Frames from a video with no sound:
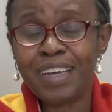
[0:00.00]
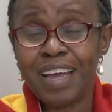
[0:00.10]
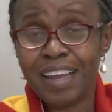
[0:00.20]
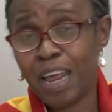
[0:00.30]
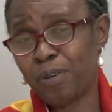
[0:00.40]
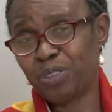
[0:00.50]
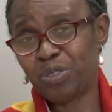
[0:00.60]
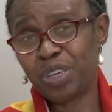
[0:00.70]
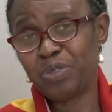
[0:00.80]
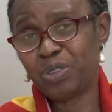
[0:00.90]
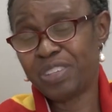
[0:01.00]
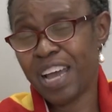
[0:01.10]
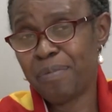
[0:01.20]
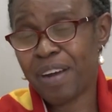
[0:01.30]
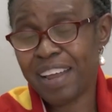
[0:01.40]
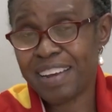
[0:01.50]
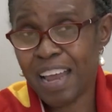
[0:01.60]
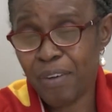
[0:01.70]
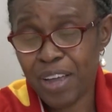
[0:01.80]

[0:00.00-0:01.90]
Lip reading: And I want to give you time right now.